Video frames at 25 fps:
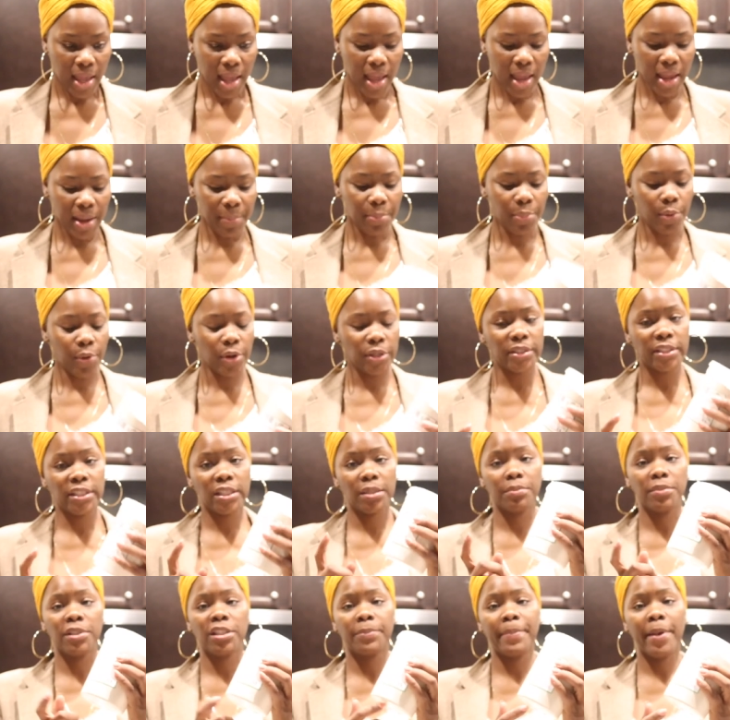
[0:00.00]
I bought
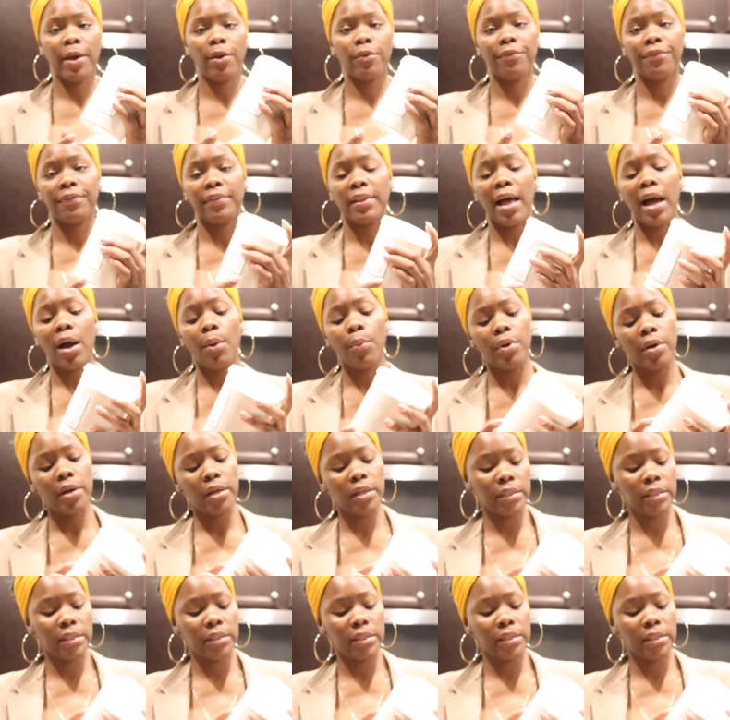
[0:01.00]
some spelt flour,